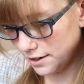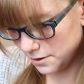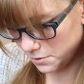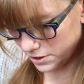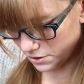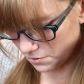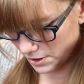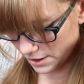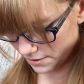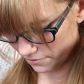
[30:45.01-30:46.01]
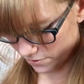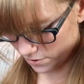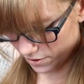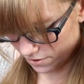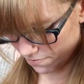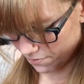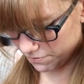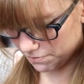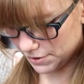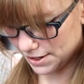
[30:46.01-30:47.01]
that I want to read for
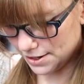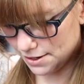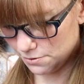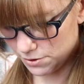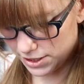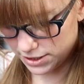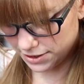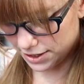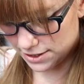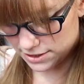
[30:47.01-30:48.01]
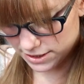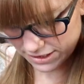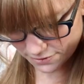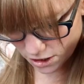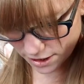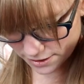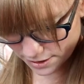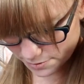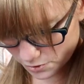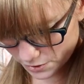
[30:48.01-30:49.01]
my reading like 80s blog that I'm